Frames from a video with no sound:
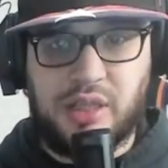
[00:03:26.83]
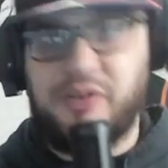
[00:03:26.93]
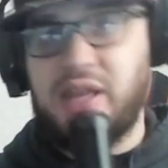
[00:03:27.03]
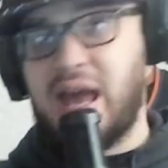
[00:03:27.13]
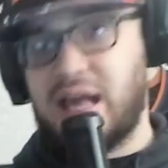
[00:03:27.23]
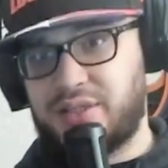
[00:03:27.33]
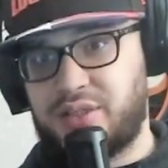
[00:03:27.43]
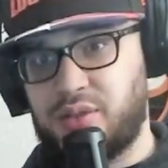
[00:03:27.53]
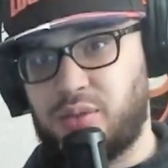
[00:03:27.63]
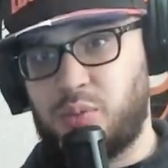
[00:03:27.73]
if he has
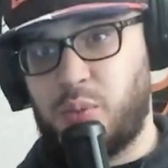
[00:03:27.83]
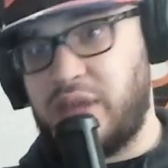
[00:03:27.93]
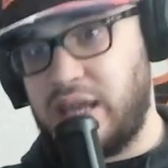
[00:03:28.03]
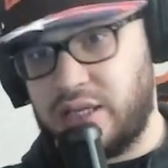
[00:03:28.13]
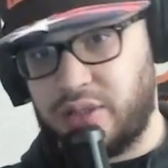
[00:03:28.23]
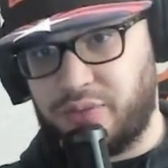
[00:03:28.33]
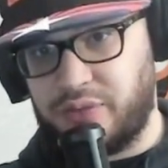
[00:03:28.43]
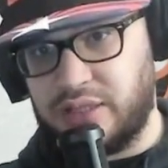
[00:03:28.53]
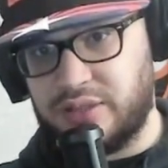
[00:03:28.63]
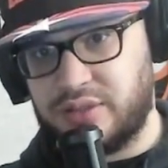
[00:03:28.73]
to, with a hand in the
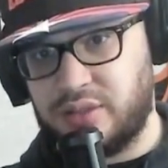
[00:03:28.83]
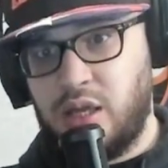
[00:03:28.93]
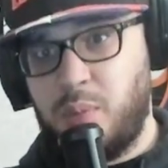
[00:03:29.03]
face.